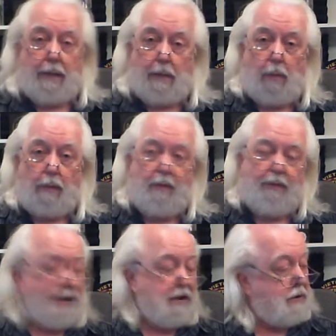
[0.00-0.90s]
And then when
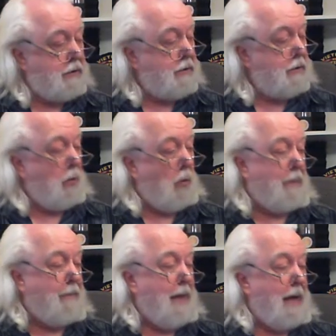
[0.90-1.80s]
we're finished,
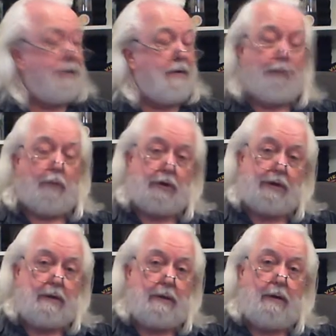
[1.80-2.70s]
we'll come back to the
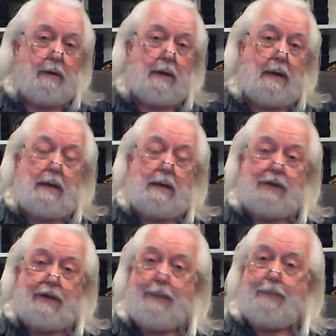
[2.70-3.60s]
first
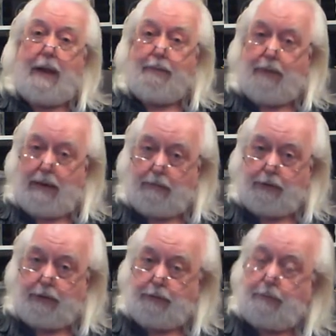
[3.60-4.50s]
shape at
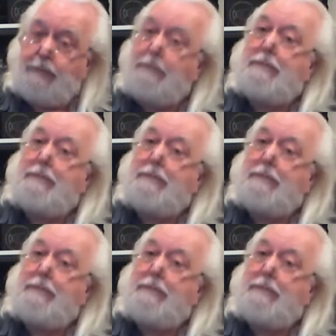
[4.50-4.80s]
fret number 2.